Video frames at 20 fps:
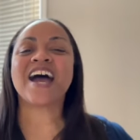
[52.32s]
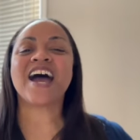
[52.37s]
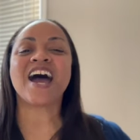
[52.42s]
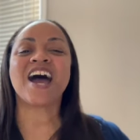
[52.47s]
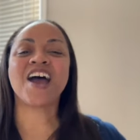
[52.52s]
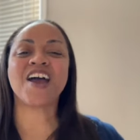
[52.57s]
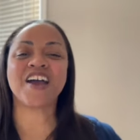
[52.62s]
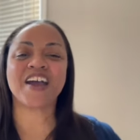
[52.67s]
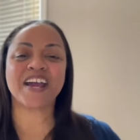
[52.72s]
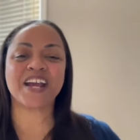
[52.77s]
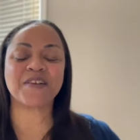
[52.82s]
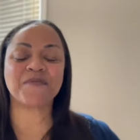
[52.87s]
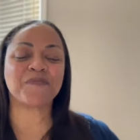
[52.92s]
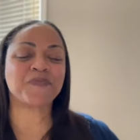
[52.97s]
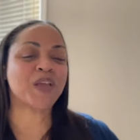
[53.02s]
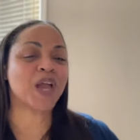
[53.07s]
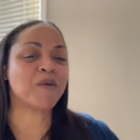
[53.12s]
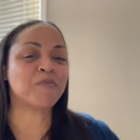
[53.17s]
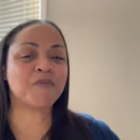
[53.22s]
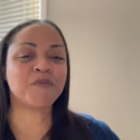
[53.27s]
All right,
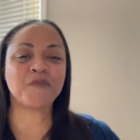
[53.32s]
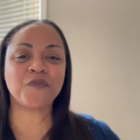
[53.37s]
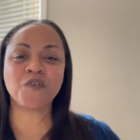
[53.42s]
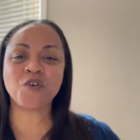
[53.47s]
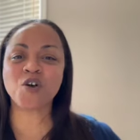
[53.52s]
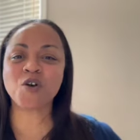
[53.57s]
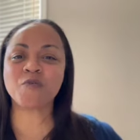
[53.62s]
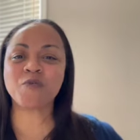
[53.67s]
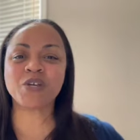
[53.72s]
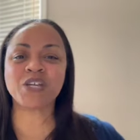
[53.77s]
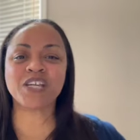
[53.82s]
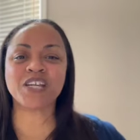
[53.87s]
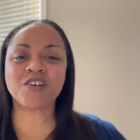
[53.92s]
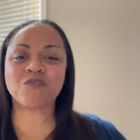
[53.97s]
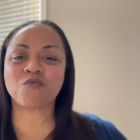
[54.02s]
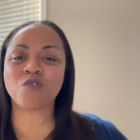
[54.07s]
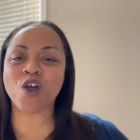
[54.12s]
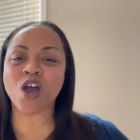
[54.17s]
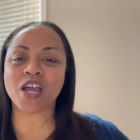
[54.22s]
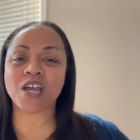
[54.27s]
before we get
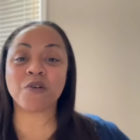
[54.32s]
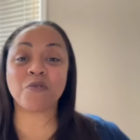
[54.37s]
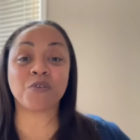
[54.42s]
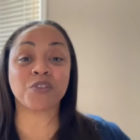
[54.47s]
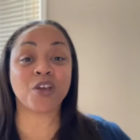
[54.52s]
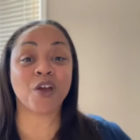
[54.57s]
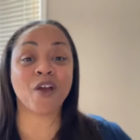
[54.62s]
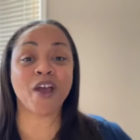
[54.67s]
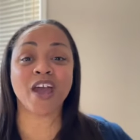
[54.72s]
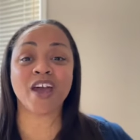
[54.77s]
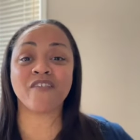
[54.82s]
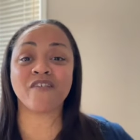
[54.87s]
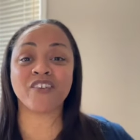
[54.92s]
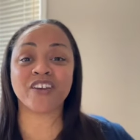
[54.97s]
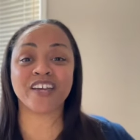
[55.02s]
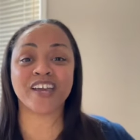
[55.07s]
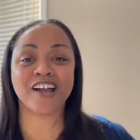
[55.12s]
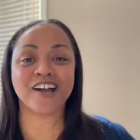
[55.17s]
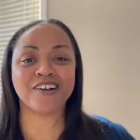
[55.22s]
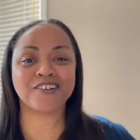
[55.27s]
rocking with our
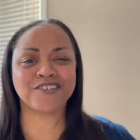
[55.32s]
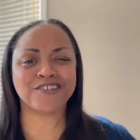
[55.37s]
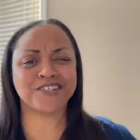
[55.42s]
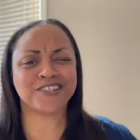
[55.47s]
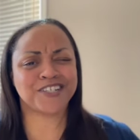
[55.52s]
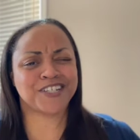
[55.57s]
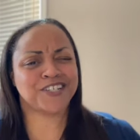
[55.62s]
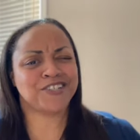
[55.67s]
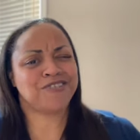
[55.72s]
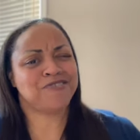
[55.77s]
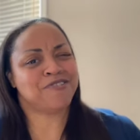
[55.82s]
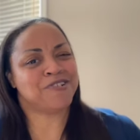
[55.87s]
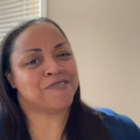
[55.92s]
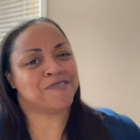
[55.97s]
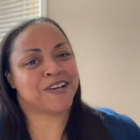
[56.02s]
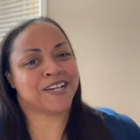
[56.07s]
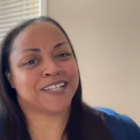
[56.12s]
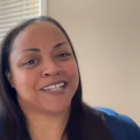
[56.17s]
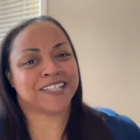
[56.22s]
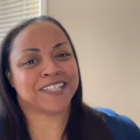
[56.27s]
advent calendars, because you know
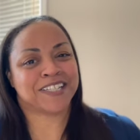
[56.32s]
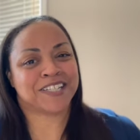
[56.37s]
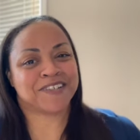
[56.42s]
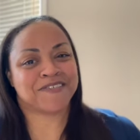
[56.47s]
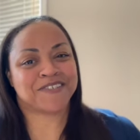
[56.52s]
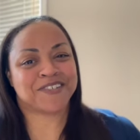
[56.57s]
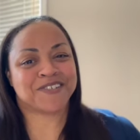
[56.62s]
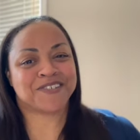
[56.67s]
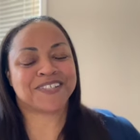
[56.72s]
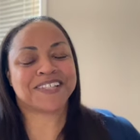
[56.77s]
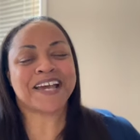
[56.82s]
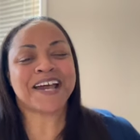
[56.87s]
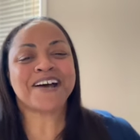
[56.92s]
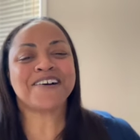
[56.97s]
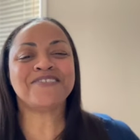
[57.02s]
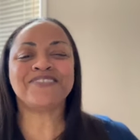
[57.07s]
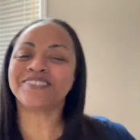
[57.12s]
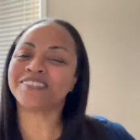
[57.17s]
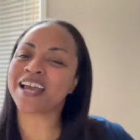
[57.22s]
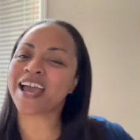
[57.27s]
I didn't leave those
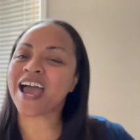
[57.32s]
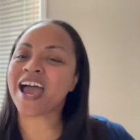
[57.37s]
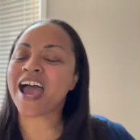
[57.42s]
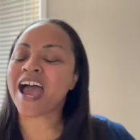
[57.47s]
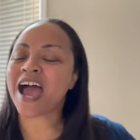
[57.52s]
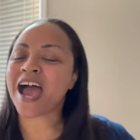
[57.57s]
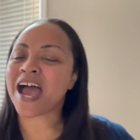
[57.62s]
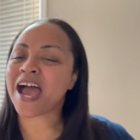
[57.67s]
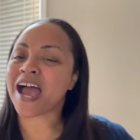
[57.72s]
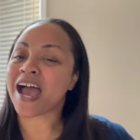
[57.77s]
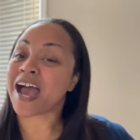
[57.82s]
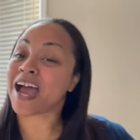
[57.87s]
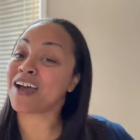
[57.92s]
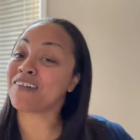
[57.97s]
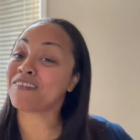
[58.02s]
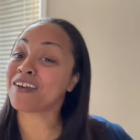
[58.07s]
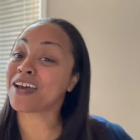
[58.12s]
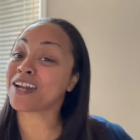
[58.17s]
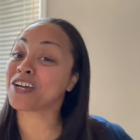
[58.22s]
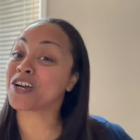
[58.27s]
out,
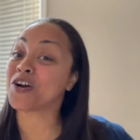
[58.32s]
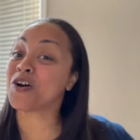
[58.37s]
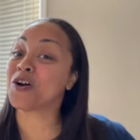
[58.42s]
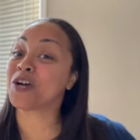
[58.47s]
I've got to go